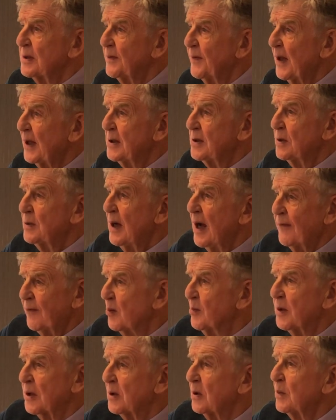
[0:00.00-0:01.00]
They do have a
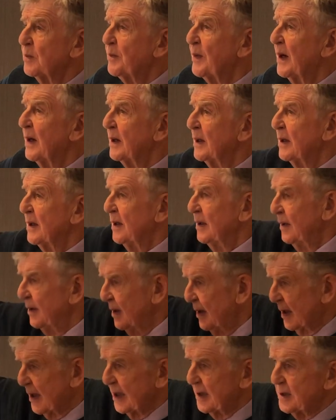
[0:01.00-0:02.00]
model, but
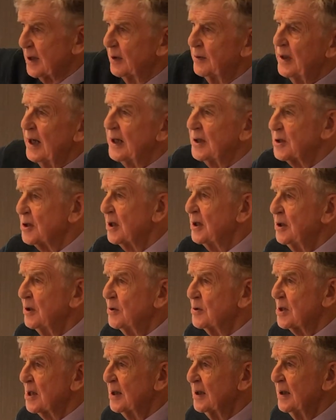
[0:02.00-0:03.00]
they don't actually
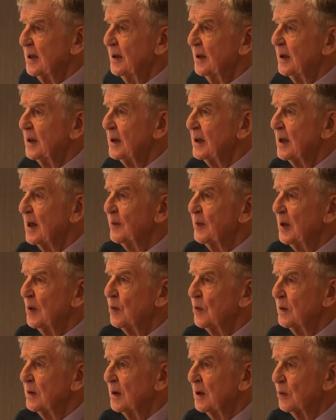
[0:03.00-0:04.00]
use it in the Deming
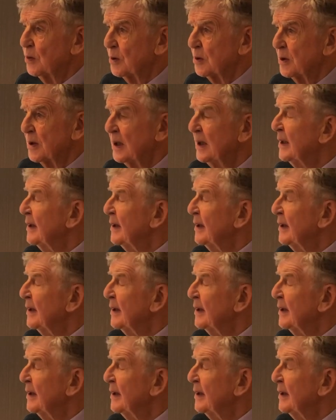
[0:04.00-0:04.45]
Award.